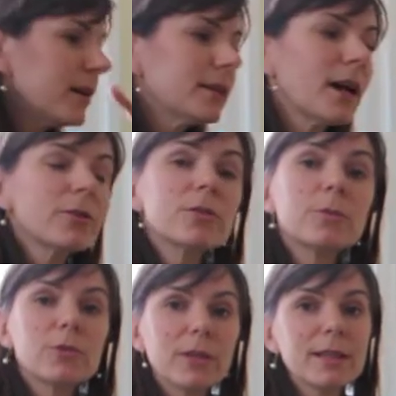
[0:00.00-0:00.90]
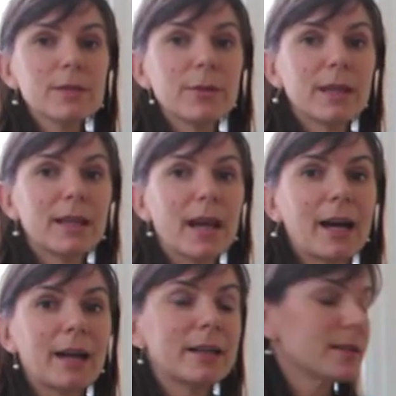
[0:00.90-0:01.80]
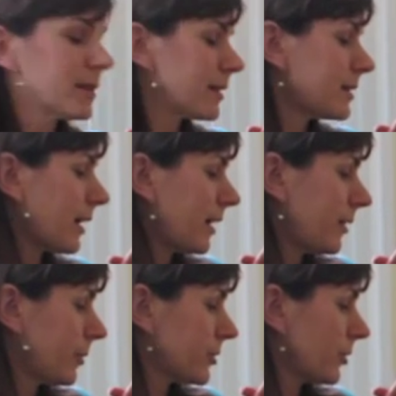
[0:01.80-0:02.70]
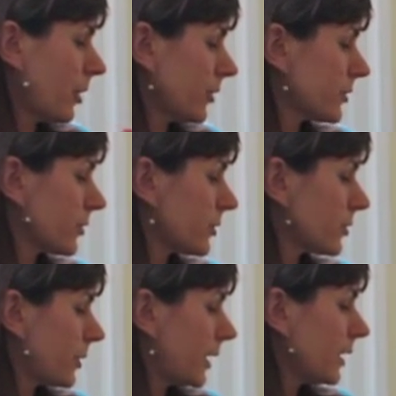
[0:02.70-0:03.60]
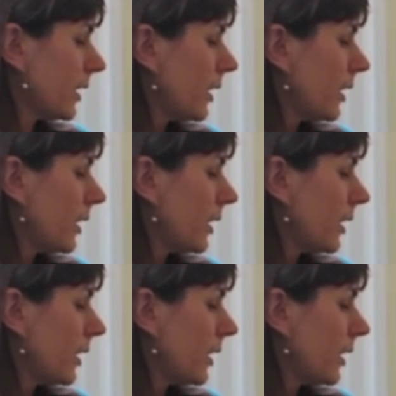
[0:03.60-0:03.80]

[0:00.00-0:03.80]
Now, some drinks we can add to the diet, which are also sweet.